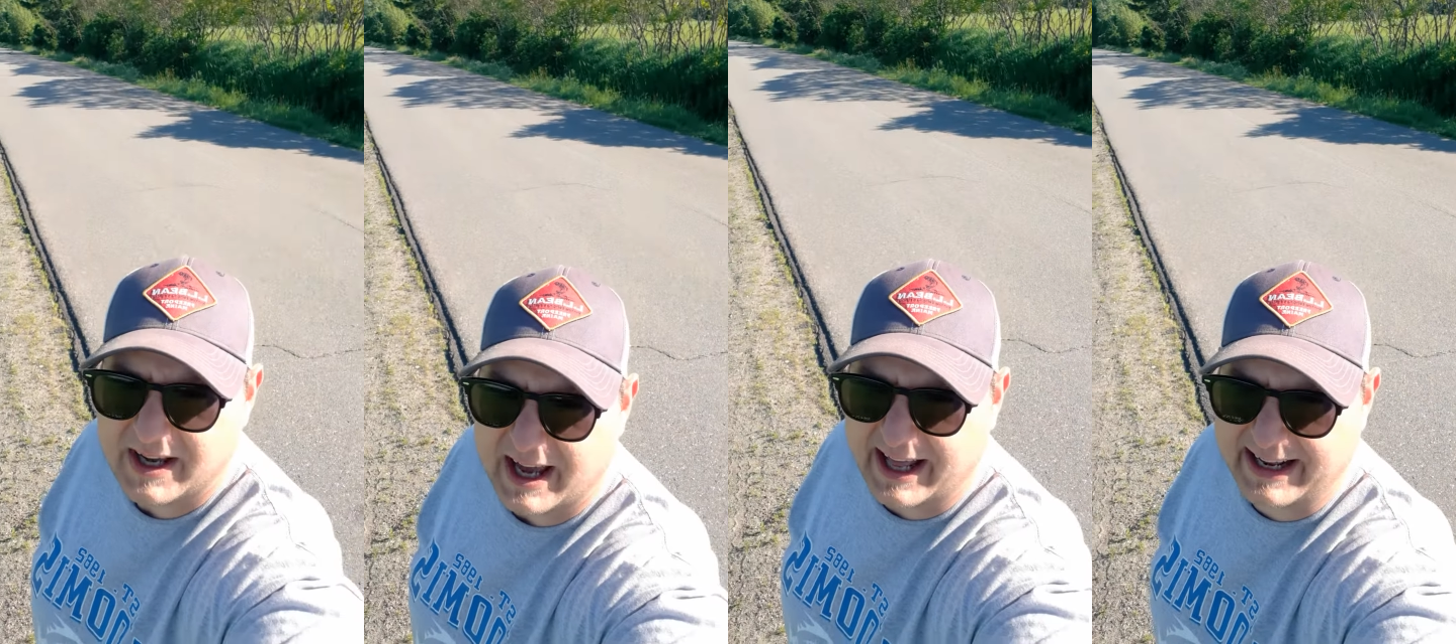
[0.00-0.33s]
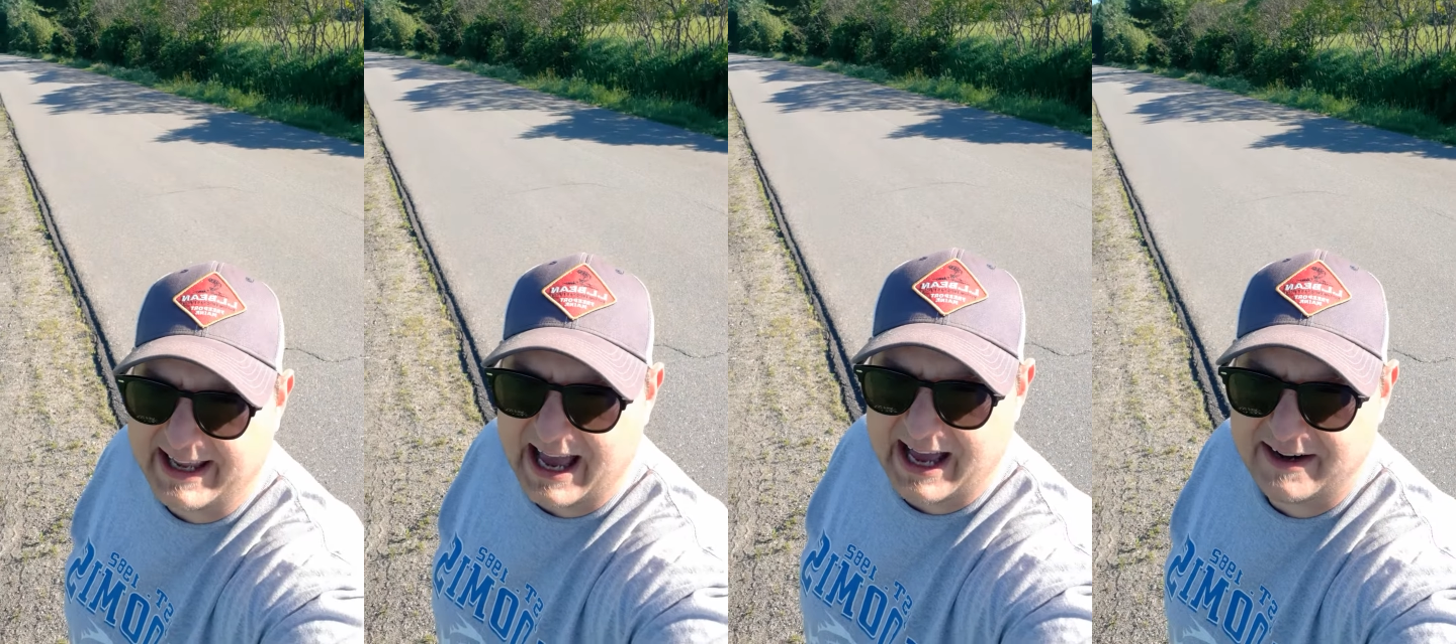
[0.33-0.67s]
And
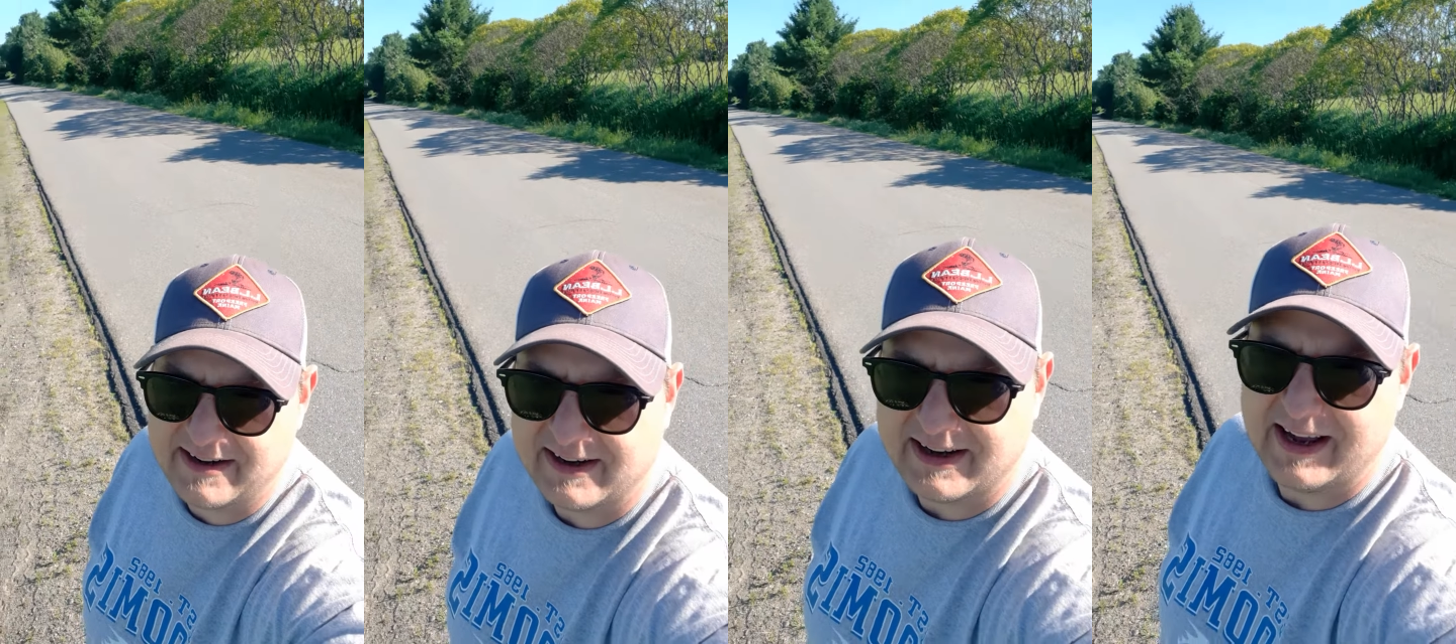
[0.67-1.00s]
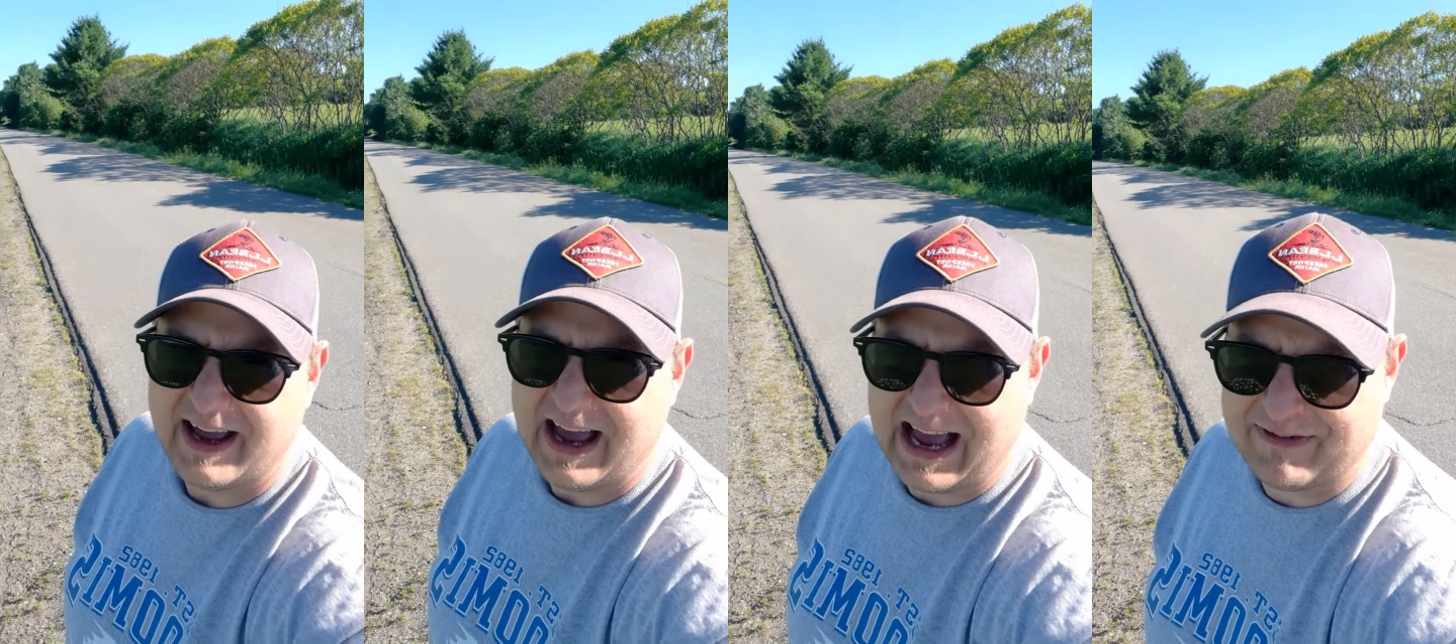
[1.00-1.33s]
again,
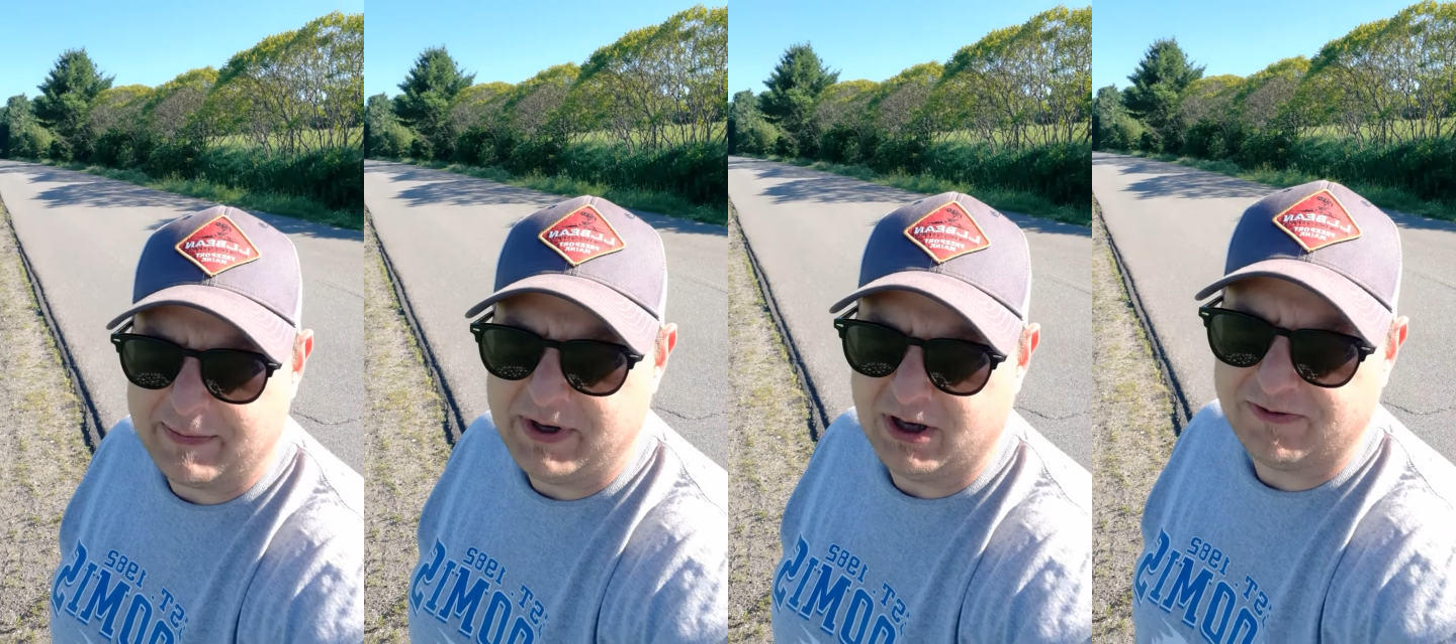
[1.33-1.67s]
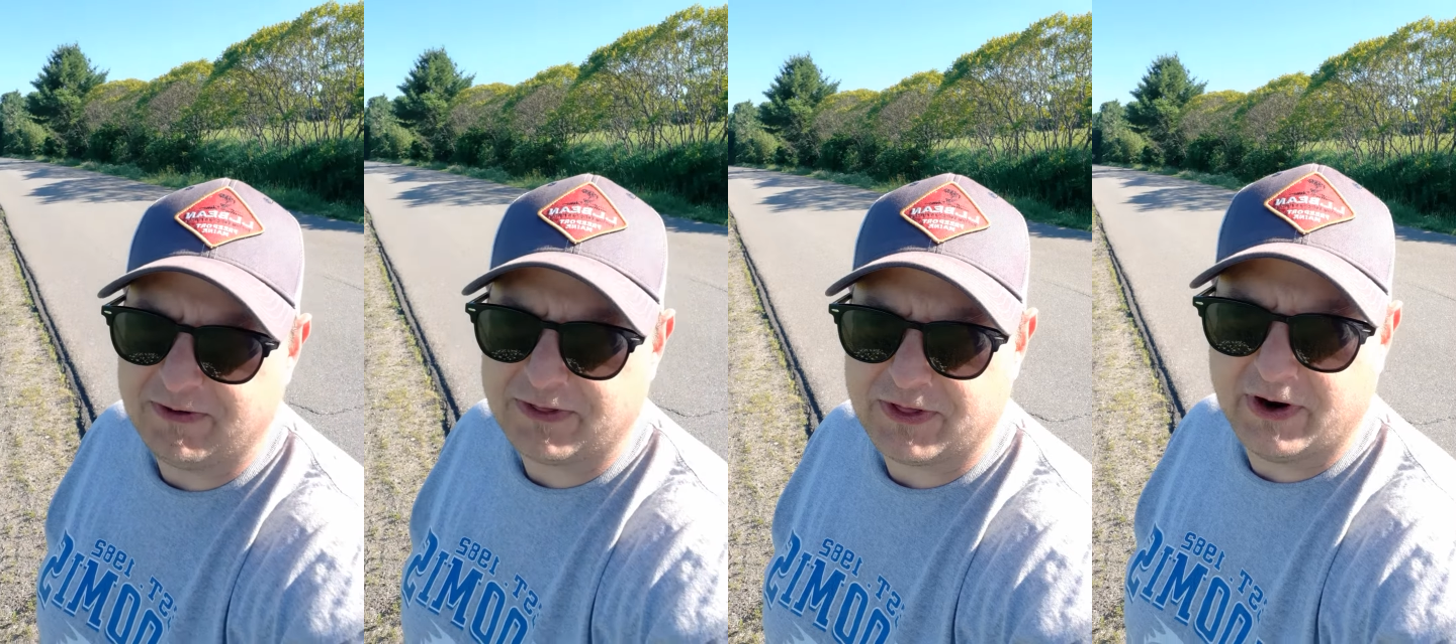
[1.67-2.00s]
have a
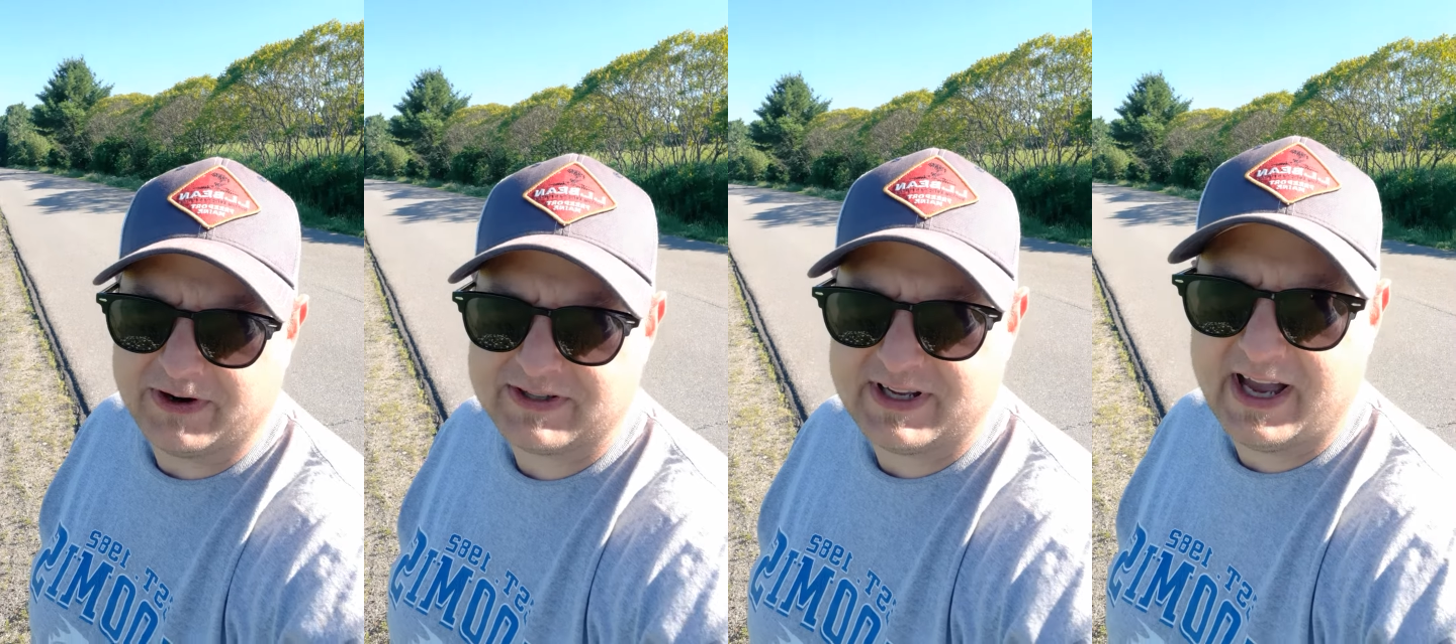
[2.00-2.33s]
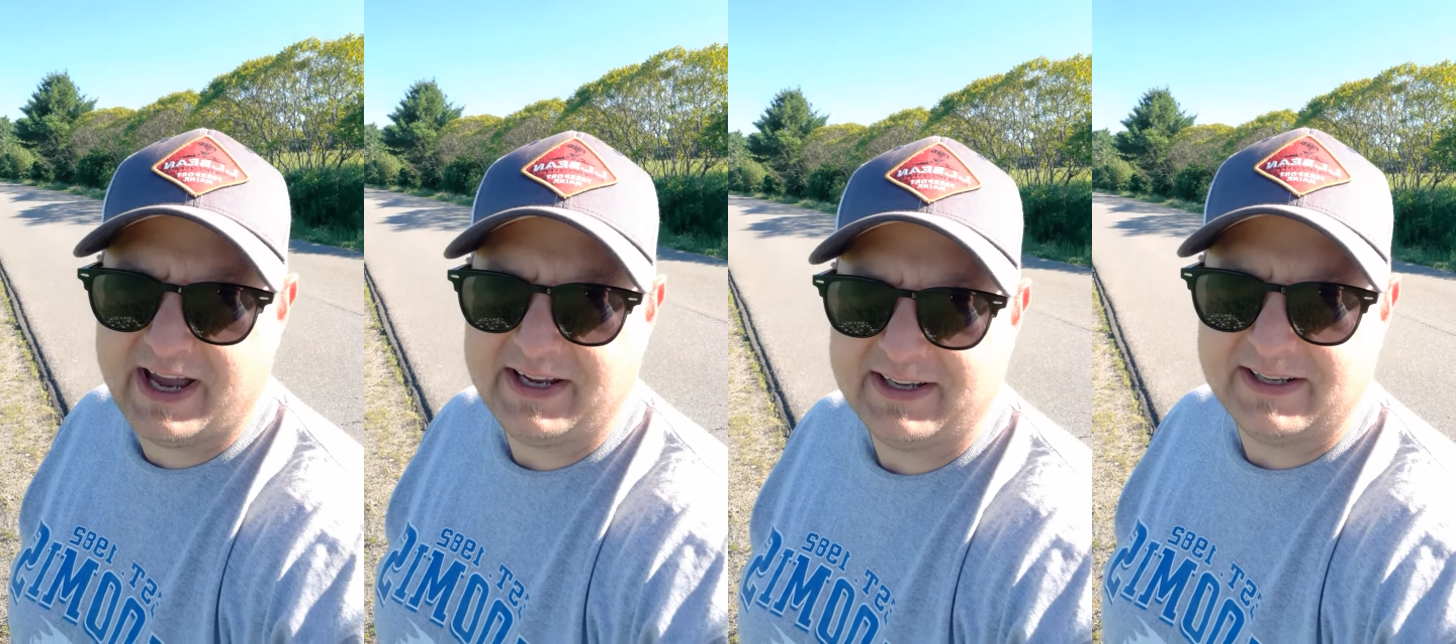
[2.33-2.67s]
beautiful
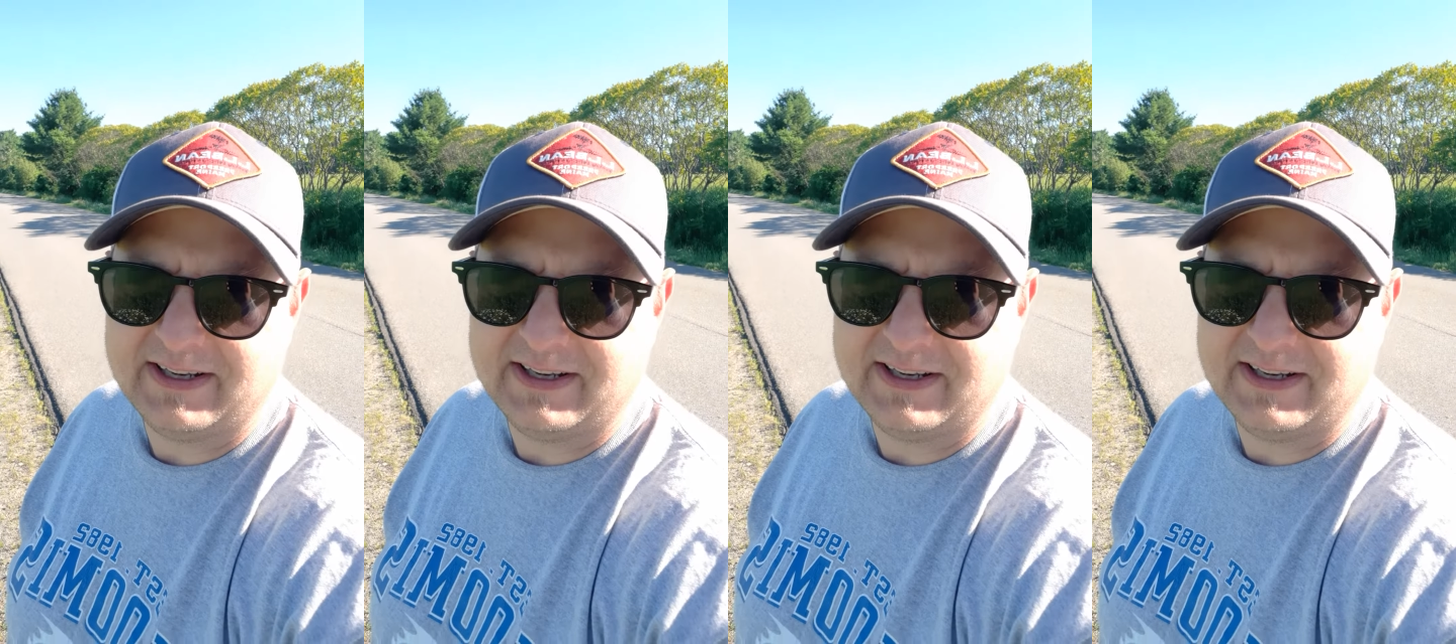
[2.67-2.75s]
Thursday